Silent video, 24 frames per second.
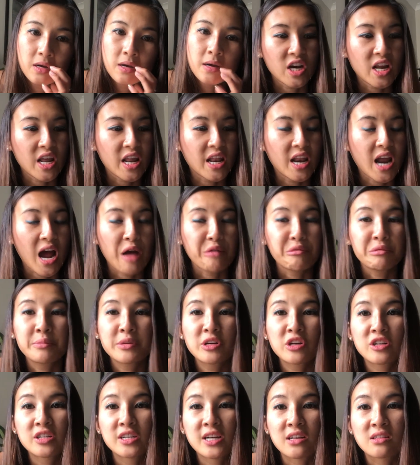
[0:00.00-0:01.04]
And I will be
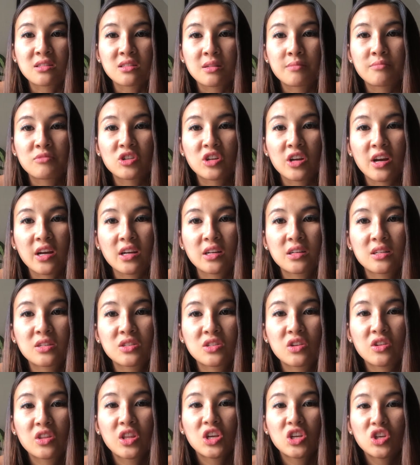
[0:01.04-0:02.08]
your test subject
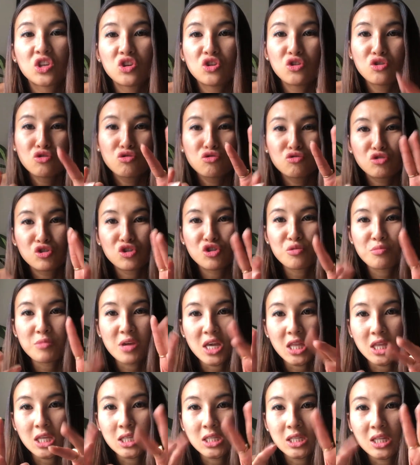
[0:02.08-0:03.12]
so that you don't
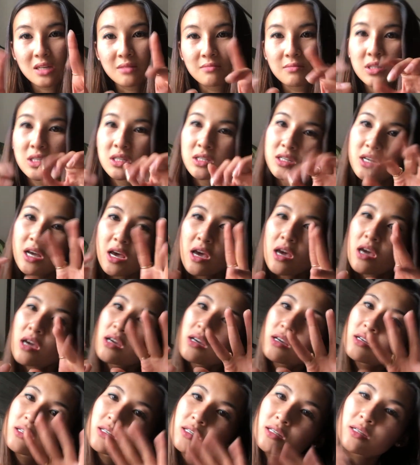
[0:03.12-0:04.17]
make the same
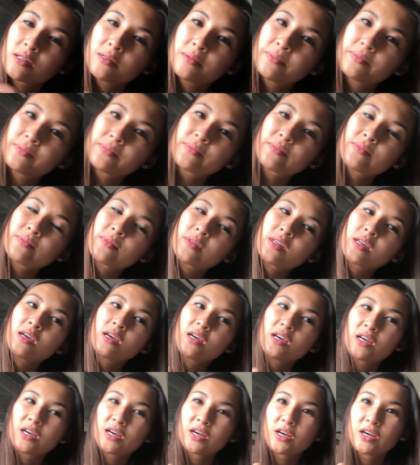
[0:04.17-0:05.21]
mistakes.
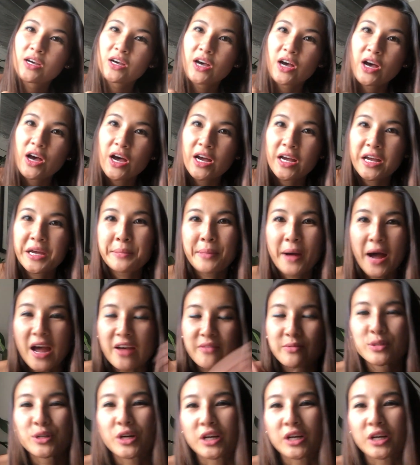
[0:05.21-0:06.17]
Okay, bye. I've been